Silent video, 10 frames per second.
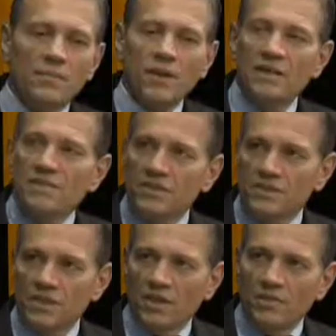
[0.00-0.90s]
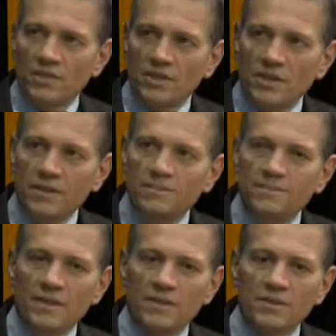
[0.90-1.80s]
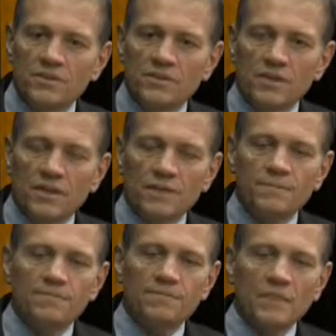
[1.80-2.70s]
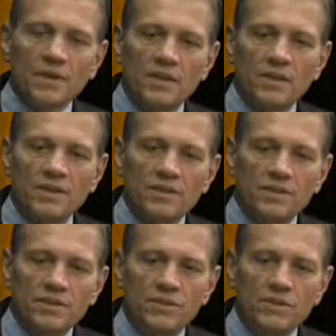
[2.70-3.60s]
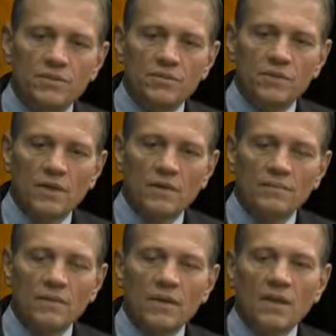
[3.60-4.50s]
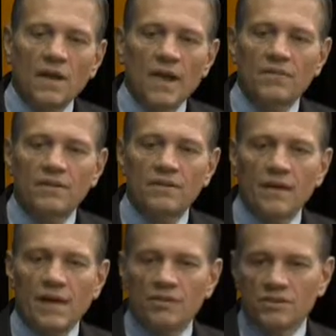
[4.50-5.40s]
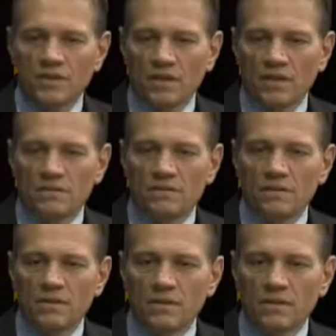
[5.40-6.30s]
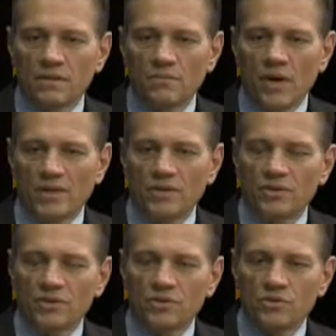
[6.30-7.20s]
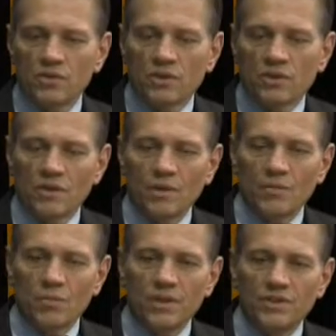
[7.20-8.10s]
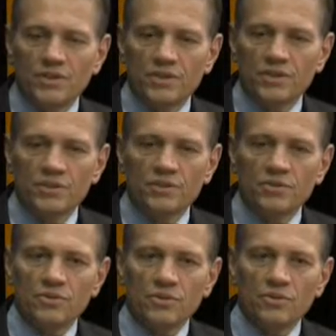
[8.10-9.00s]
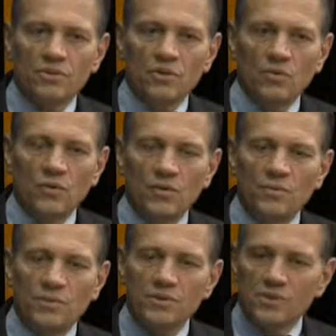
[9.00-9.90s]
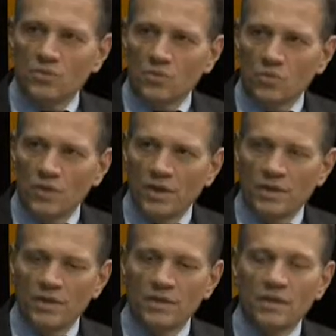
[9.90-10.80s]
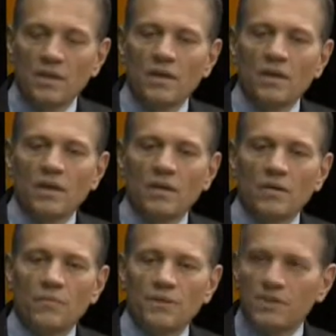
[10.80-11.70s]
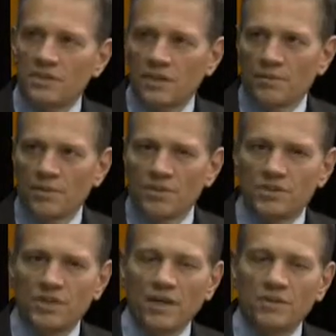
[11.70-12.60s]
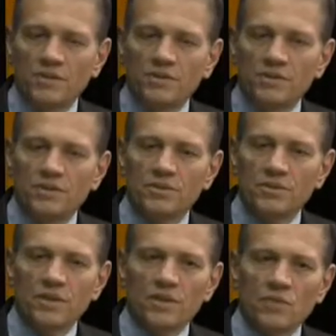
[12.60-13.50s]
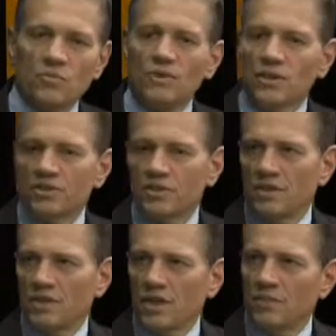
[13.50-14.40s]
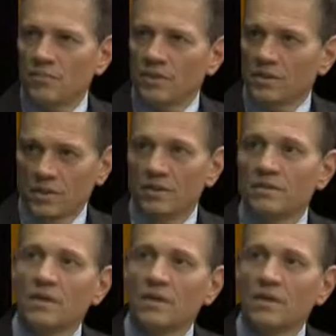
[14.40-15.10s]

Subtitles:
benefit to the community is, in addition to having outside practitioners look at our operation and ensure that we do business in a way that meets contemporary standards, is the reduction in liability,